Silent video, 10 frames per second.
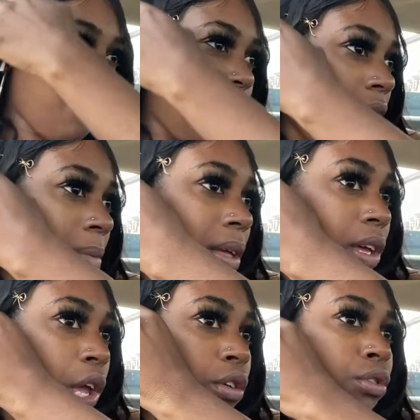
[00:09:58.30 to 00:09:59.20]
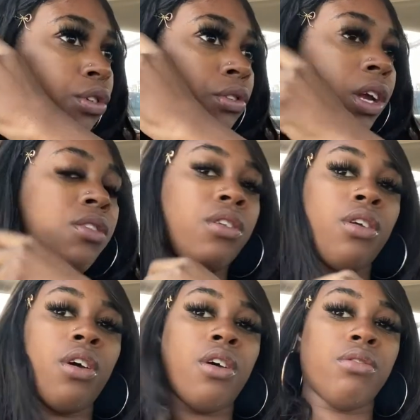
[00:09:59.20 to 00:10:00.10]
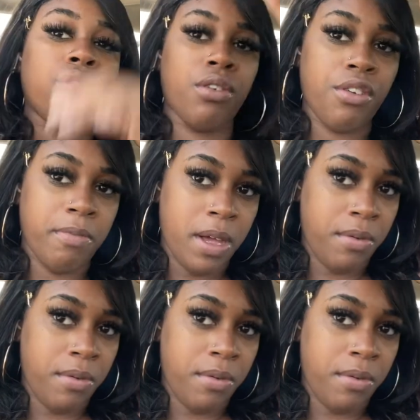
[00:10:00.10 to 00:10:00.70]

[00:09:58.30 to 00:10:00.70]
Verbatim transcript: And I'm looking crazy, y'all. So if my